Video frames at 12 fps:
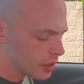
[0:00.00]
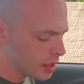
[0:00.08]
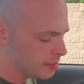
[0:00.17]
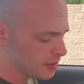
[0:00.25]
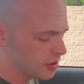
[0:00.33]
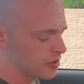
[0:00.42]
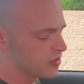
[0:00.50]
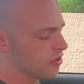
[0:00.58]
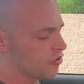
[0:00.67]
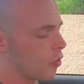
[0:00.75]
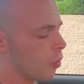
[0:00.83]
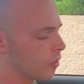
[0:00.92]
Amazon is
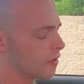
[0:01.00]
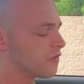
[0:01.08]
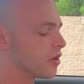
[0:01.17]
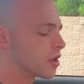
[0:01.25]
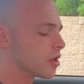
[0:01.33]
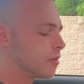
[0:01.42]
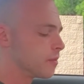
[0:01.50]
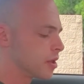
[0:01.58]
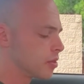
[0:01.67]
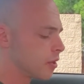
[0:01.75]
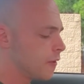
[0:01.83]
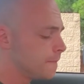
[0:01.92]
such a horrifying
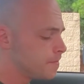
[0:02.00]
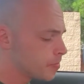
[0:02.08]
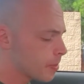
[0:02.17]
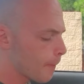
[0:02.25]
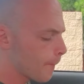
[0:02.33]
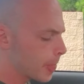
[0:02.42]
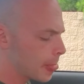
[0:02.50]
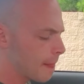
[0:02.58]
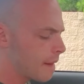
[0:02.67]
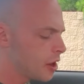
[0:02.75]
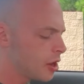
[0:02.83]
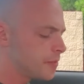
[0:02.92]
company, though.
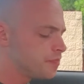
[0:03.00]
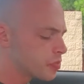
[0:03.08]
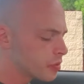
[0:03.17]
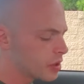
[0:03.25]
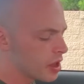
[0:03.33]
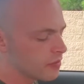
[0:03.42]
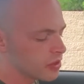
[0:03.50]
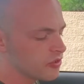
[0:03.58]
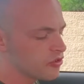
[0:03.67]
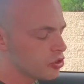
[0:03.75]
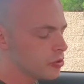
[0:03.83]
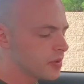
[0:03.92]
Alright, but yeah, this
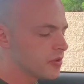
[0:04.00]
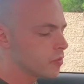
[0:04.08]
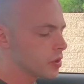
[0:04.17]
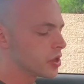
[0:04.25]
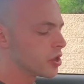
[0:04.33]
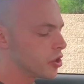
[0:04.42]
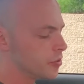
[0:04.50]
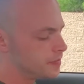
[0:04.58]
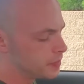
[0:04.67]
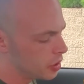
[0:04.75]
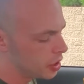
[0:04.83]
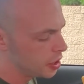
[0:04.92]
chalupa is really good.
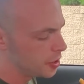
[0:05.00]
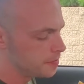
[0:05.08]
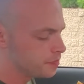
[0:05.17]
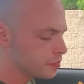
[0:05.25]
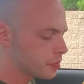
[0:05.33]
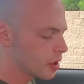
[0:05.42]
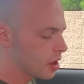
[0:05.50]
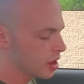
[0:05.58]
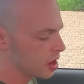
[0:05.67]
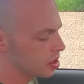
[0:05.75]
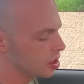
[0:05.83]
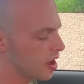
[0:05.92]
I
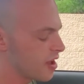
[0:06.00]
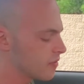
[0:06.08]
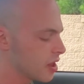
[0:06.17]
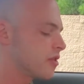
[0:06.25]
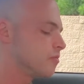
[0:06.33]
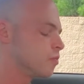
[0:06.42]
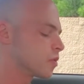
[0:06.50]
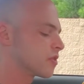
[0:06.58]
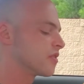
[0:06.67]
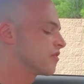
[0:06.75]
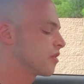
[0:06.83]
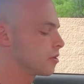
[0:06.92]
haven't had one of
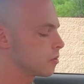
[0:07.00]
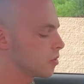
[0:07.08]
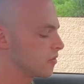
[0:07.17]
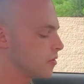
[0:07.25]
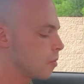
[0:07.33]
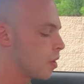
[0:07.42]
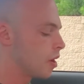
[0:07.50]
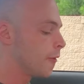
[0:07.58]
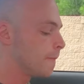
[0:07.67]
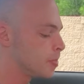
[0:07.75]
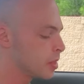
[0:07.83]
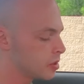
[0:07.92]
these standard ones in a
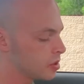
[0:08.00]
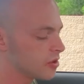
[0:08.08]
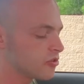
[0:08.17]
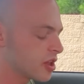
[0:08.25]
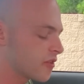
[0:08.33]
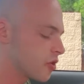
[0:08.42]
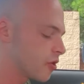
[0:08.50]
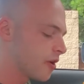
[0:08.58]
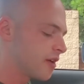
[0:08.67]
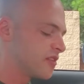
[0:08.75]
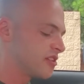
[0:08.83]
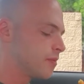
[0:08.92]
while. Should get the
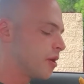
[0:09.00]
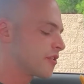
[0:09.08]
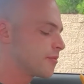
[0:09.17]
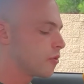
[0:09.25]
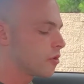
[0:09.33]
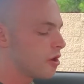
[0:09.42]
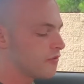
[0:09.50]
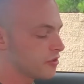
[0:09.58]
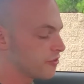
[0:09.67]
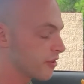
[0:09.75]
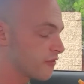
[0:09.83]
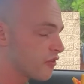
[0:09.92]
Cravings box more often.
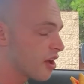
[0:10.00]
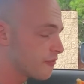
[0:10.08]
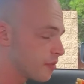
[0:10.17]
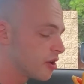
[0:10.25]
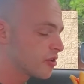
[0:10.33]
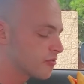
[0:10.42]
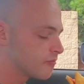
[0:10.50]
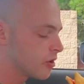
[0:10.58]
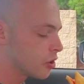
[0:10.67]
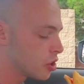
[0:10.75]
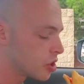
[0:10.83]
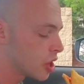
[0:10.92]
It's like $5,
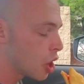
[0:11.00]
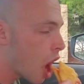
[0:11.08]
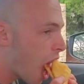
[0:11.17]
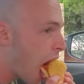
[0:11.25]
very good deal.